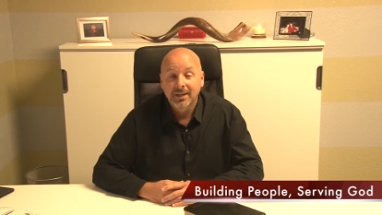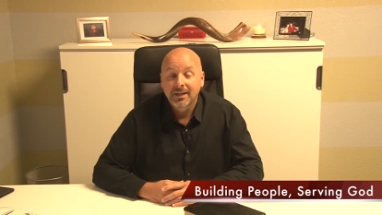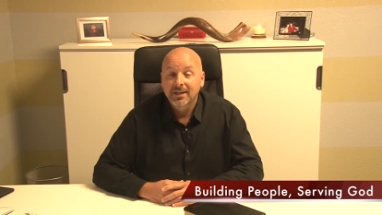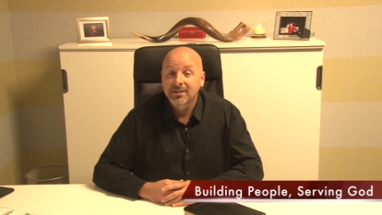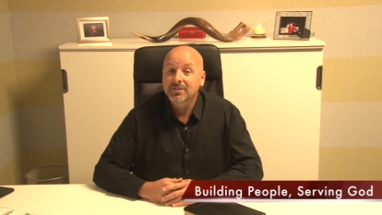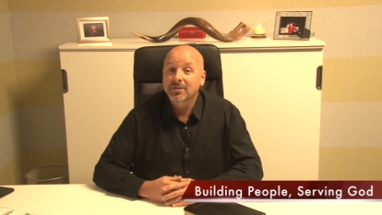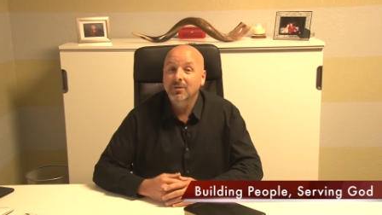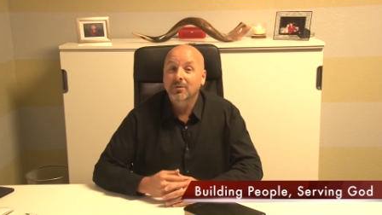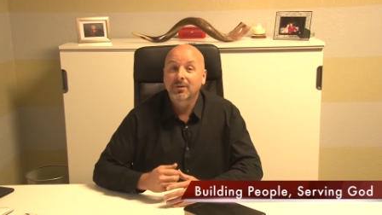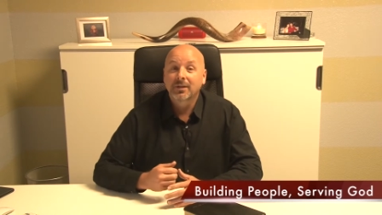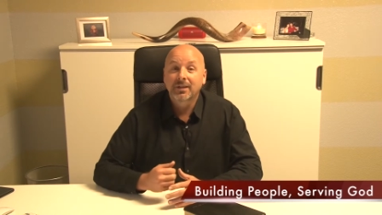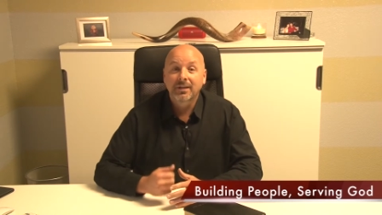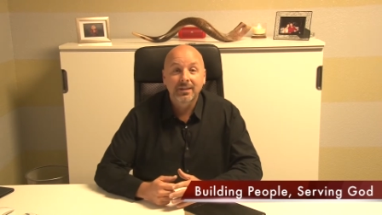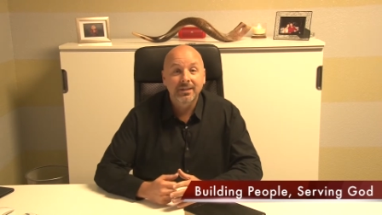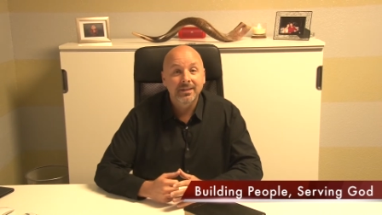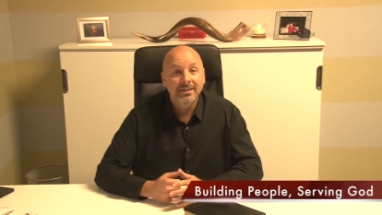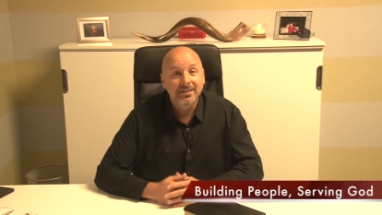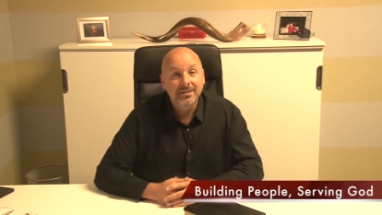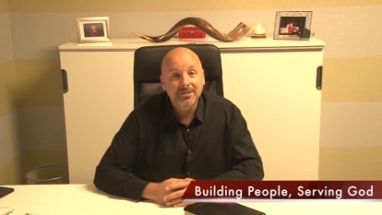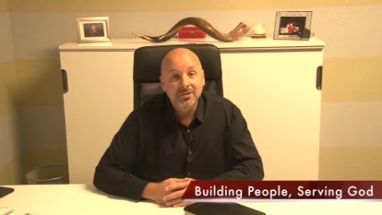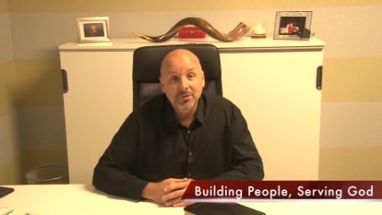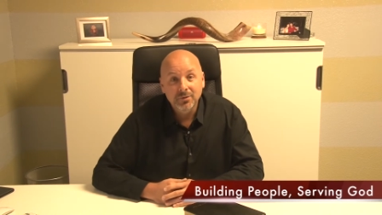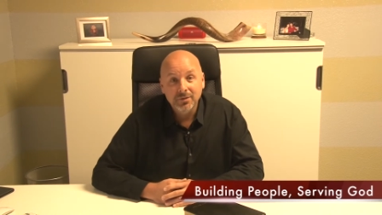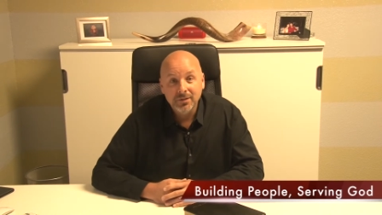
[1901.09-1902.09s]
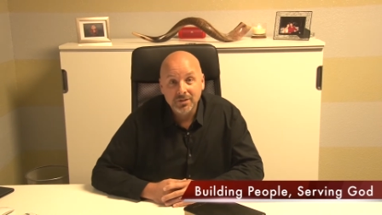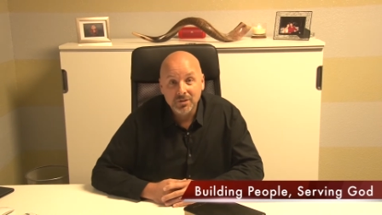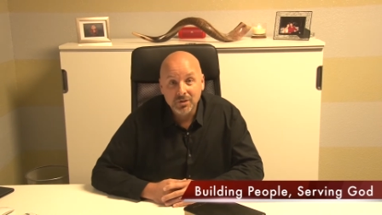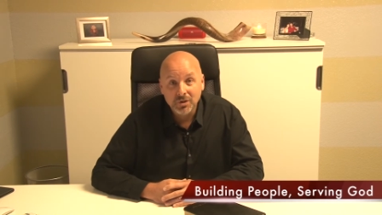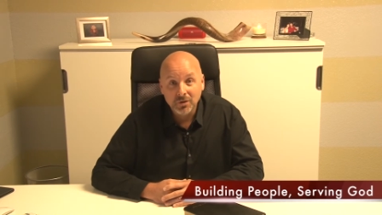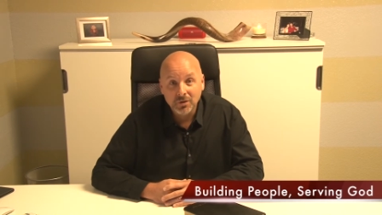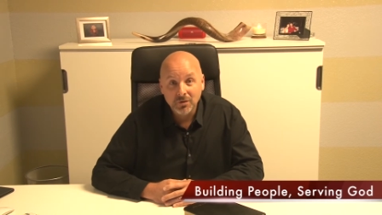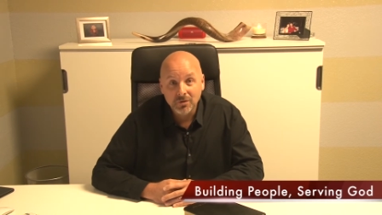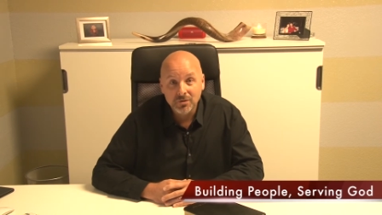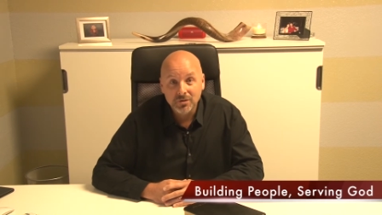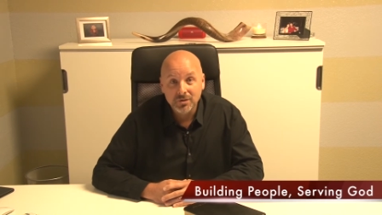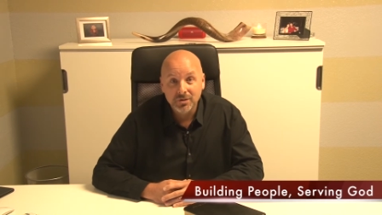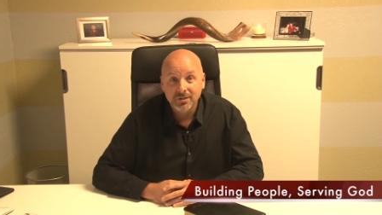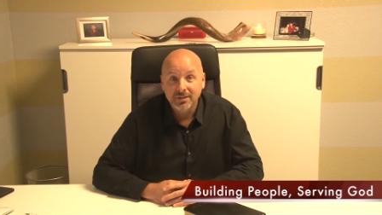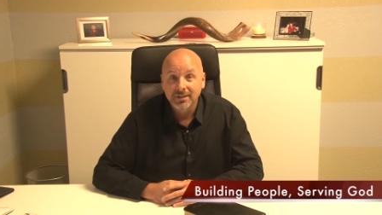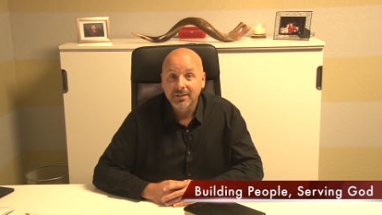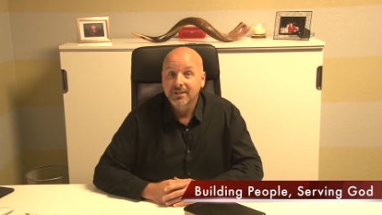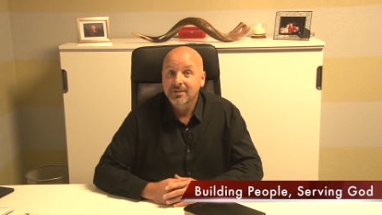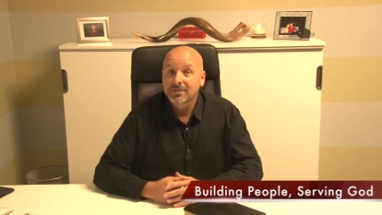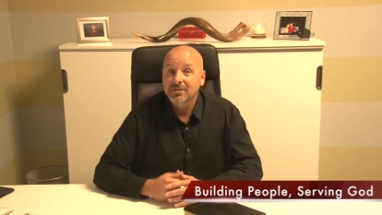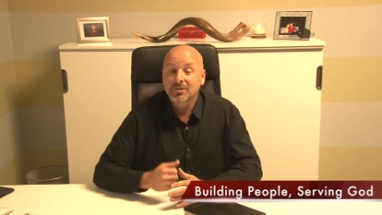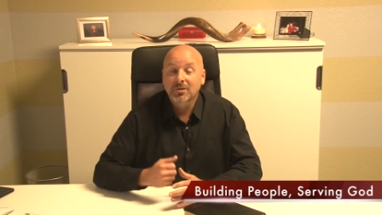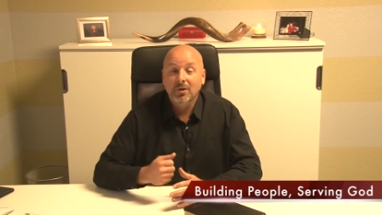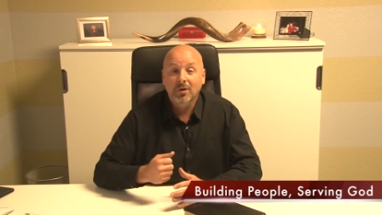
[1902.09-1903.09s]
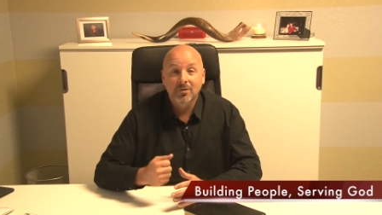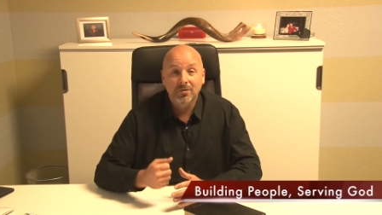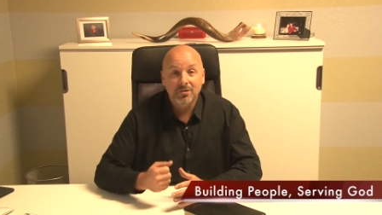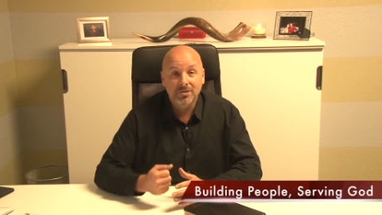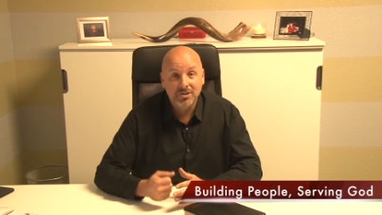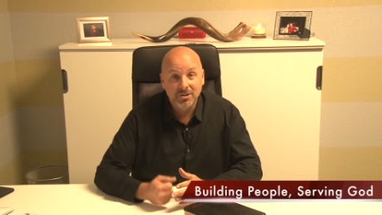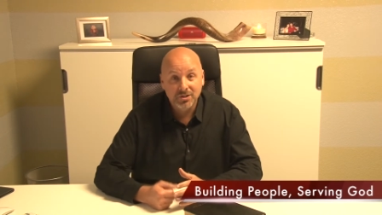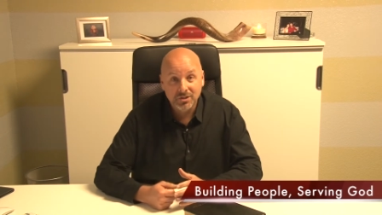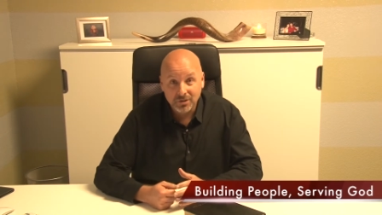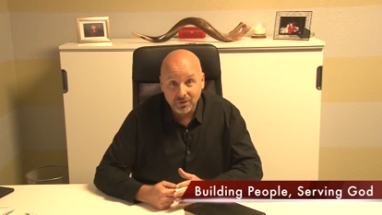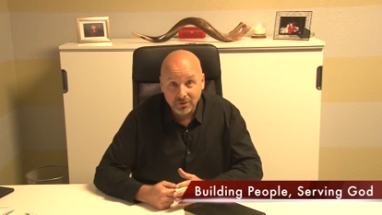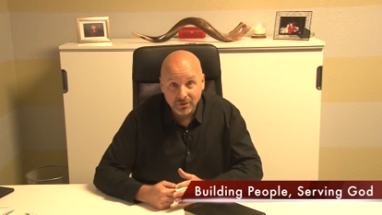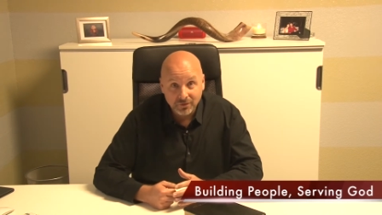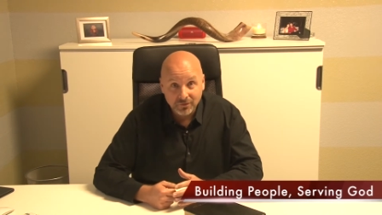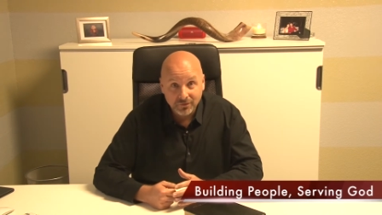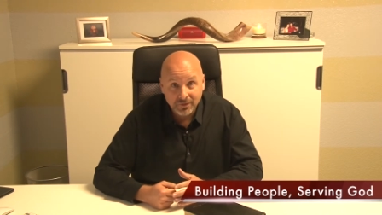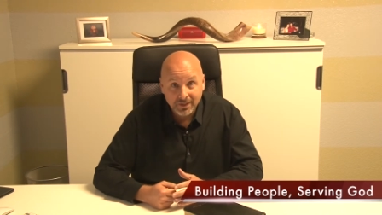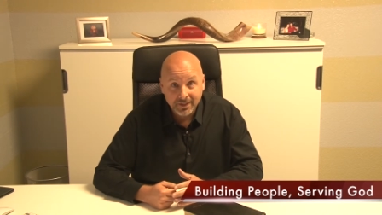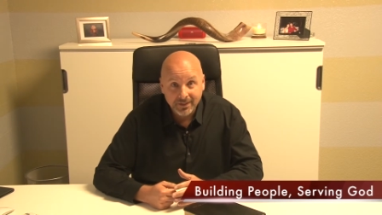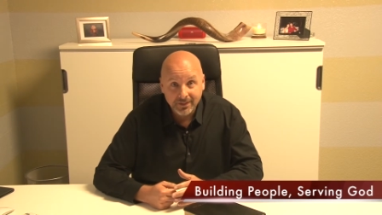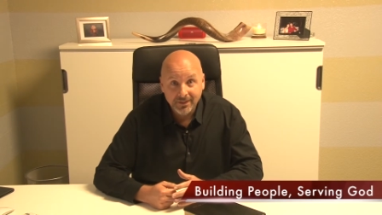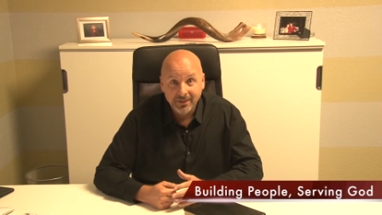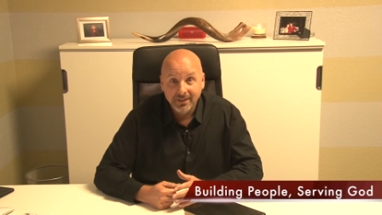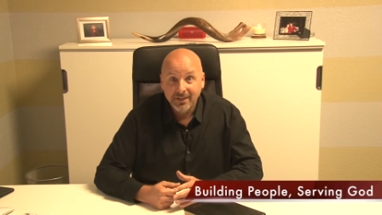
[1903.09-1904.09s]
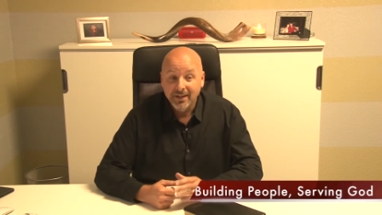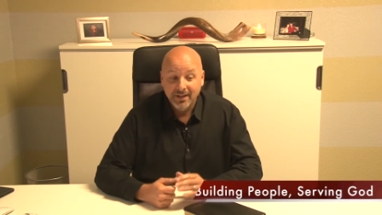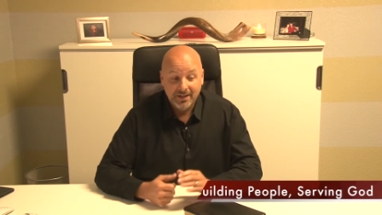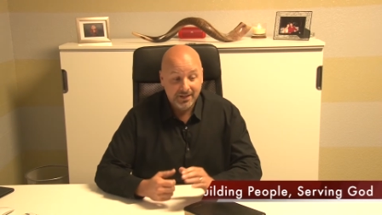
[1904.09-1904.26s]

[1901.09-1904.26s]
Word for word: So get into a church, start serving,